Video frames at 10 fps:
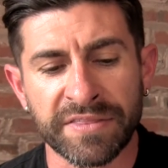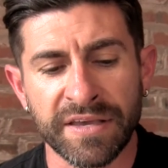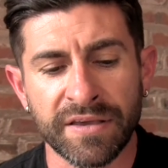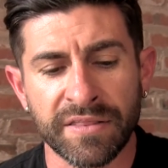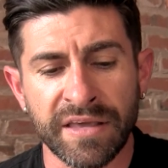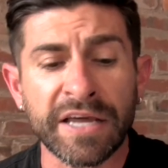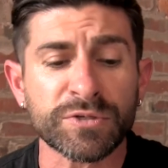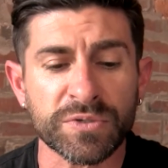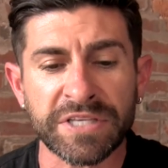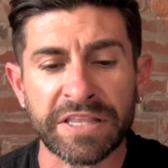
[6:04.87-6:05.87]
The, the
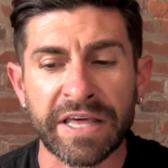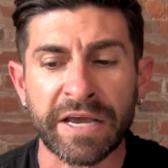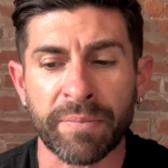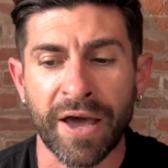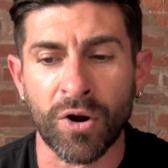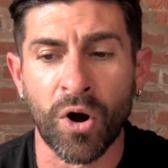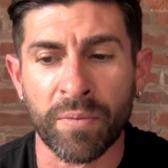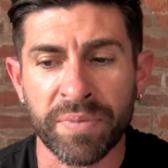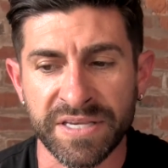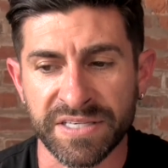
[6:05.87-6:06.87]
interesting thing about our
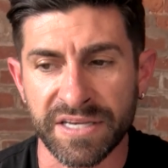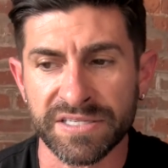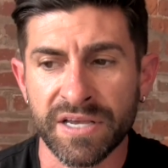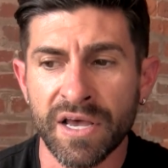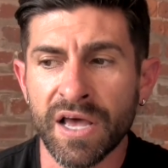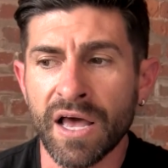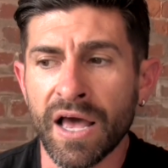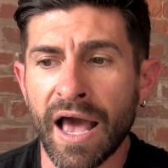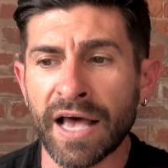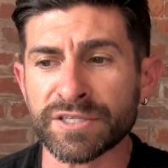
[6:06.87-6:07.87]
business,
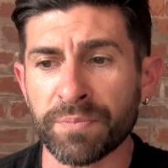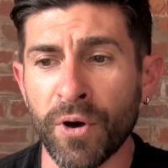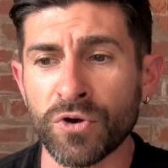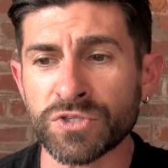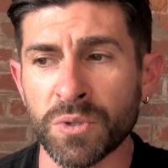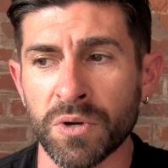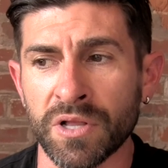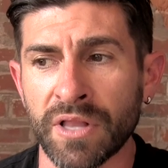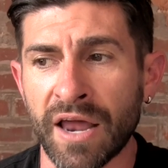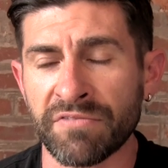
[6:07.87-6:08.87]
as opposed to a
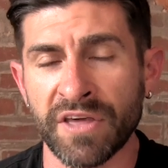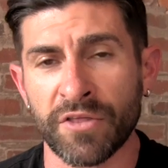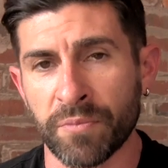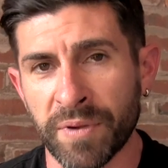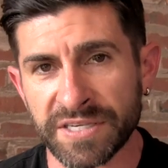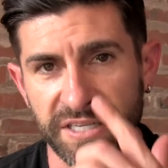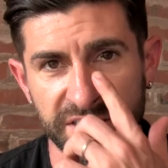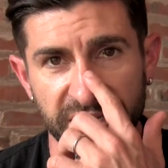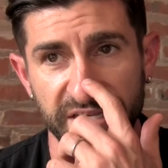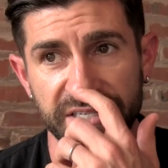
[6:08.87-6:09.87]
lot of the other
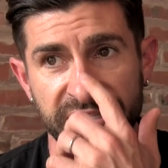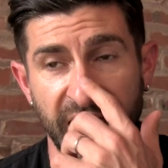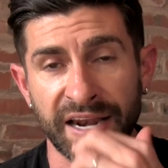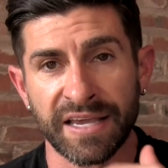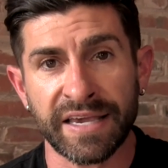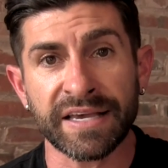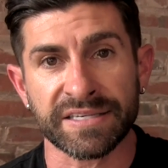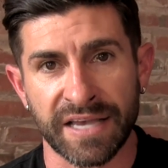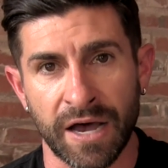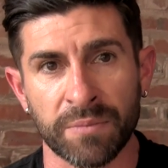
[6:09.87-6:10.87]
businesses that he
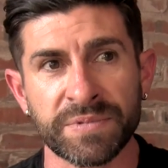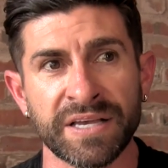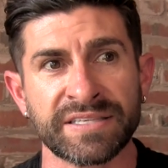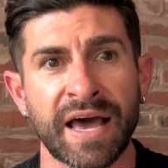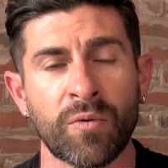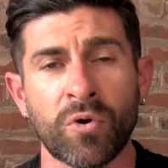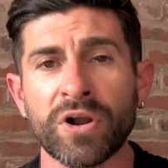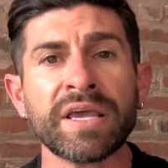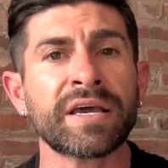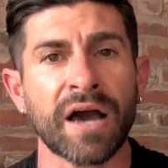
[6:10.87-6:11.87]
has helped, is that
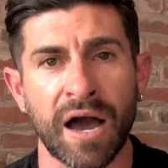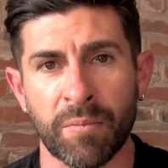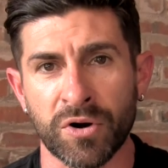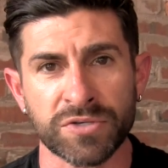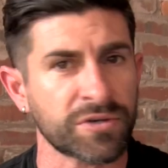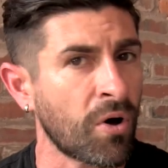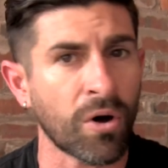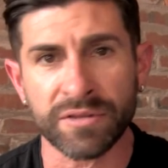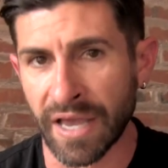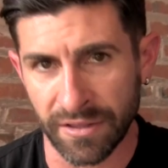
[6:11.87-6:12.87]
we're e commerce
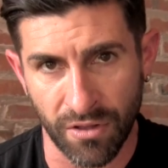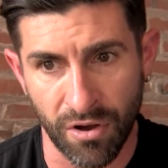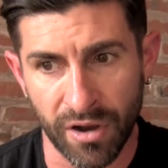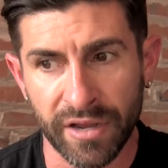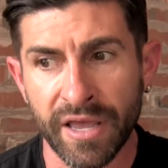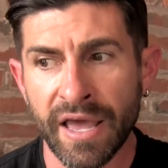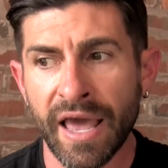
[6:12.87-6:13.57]
all day long.